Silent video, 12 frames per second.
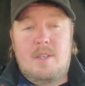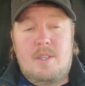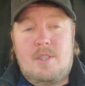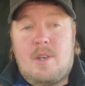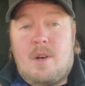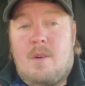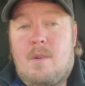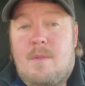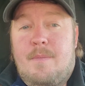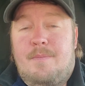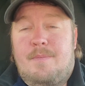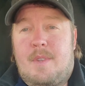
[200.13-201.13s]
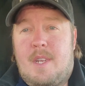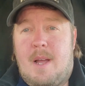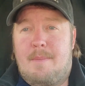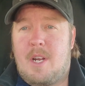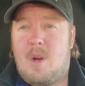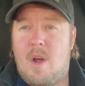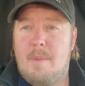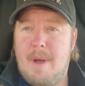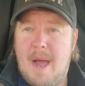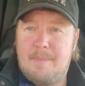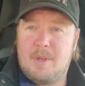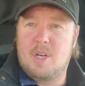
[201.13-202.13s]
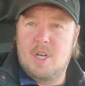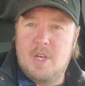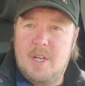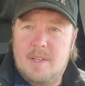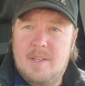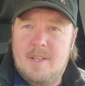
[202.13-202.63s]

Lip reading: So I'm gonna go ahead and pop the hood.